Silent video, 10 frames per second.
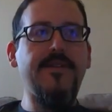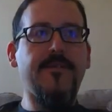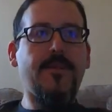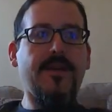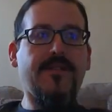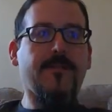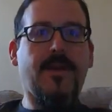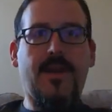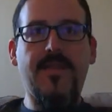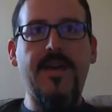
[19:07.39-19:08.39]
expect
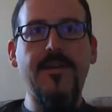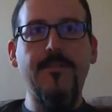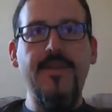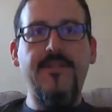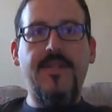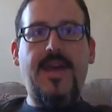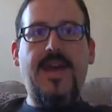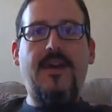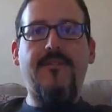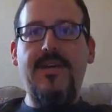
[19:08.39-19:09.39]
somebody that obese to
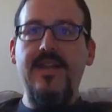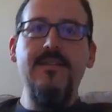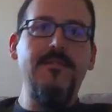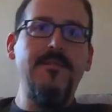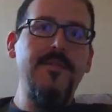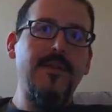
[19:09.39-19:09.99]
have, I didn't.